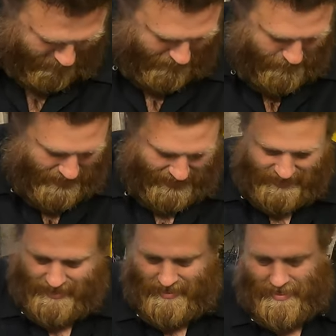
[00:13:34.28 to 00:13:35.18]
it in my bag.
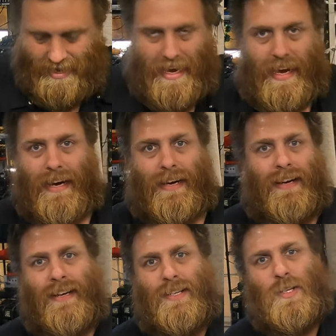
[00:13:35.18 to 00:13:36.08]
Uh,
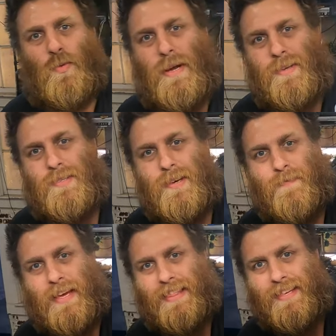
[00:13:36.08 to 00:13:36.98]
just weird
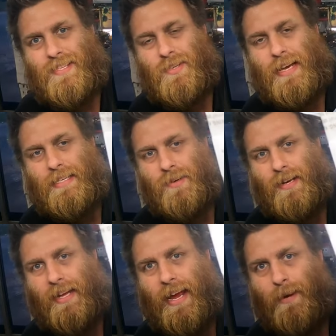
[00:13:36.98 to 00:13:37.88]
stuff like this you guys
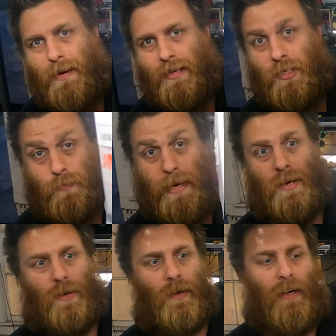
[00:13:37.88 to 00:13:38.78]
aren't gonna care about.
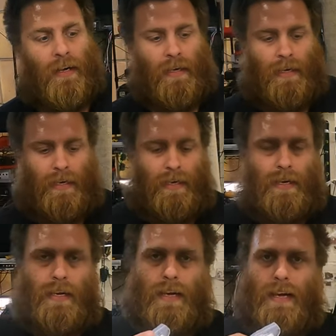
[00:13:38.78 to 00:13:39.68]
Speaker
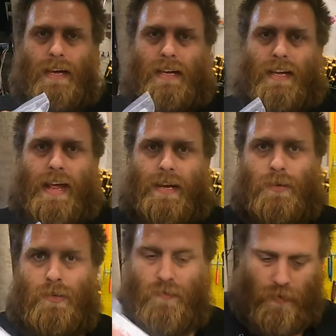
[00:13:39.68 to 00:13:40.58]
uh,
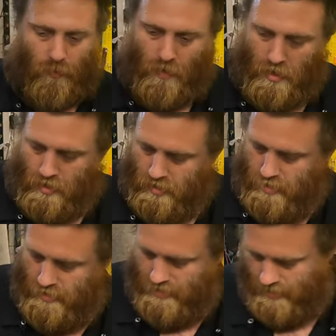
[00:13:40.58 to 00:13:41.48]
connectors for the wall.
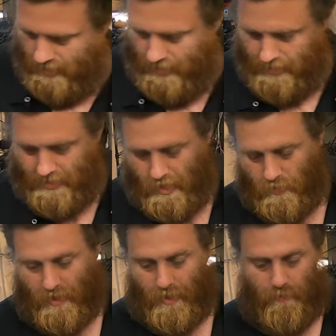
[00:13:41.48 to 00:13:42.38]
Uh,
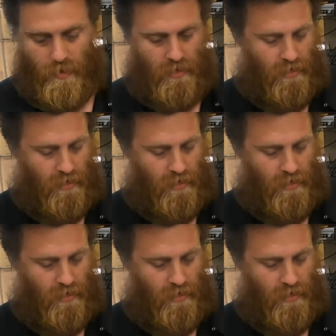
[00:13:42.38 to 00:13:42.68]
Dakota, come